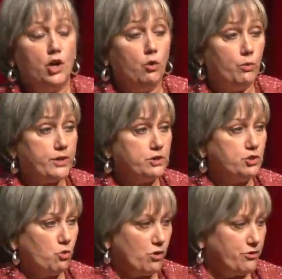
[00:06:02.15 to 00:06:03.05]
we can
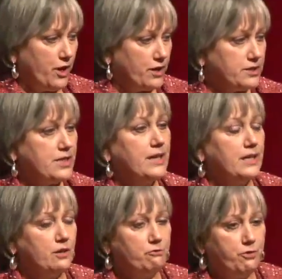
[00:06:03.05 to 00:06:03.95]
store things
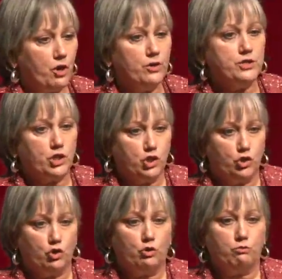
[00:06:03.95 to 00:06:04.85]
in a very
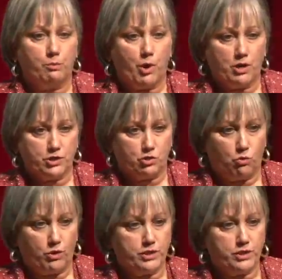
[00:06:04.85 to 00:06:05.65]
secure repository.